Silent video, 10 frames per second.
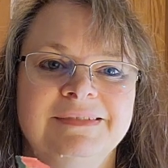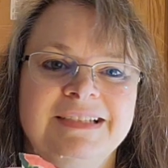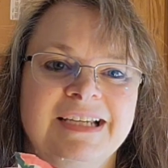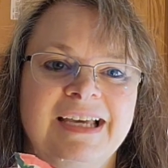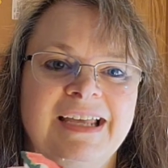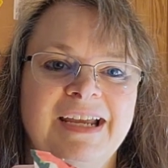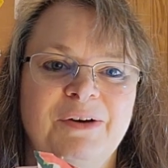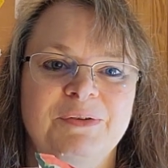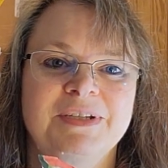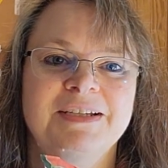to cut
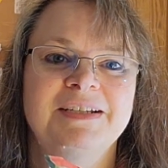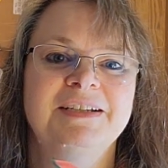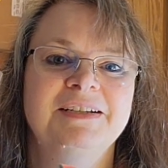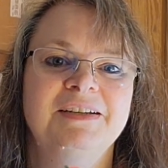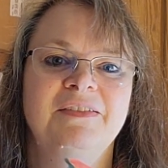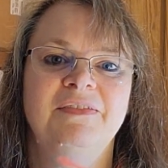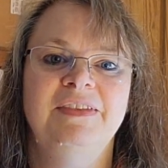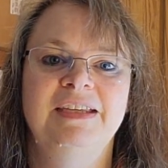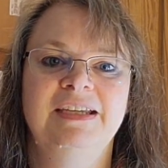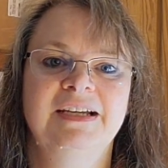out
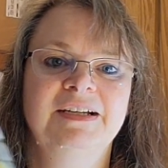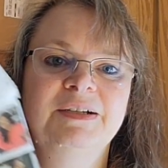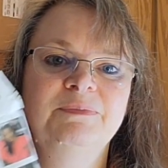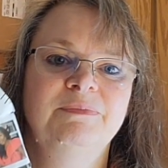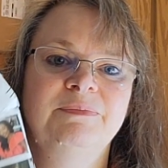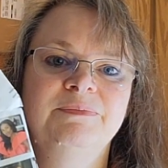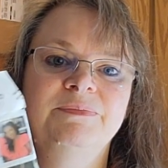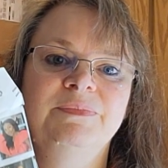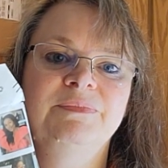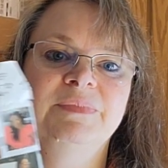the
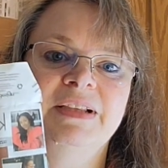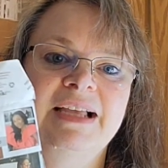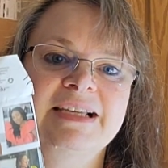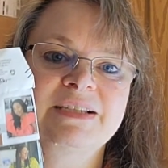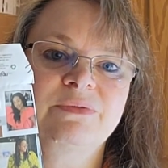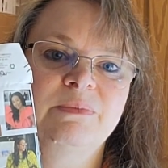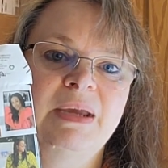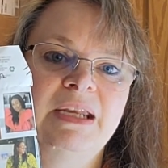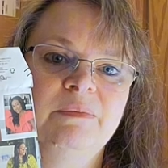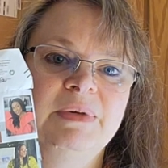last
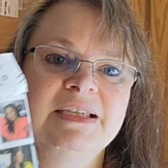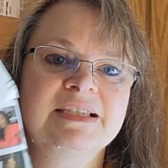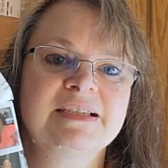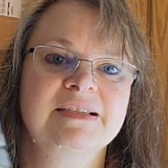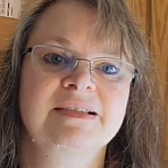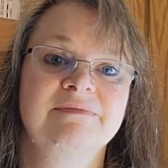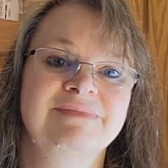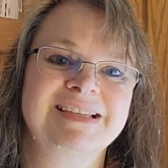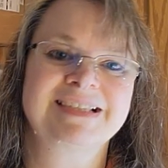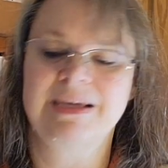remaining pieces,
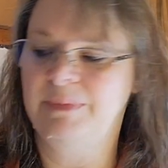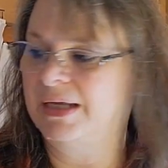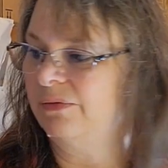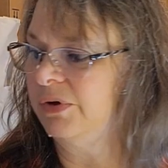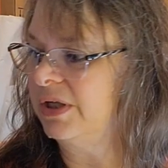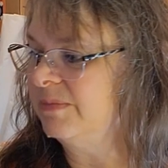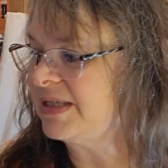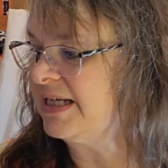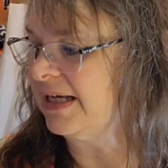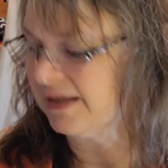because I made a rookie
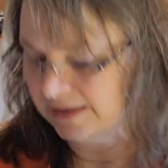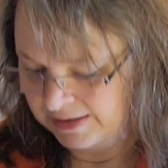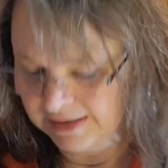mistake.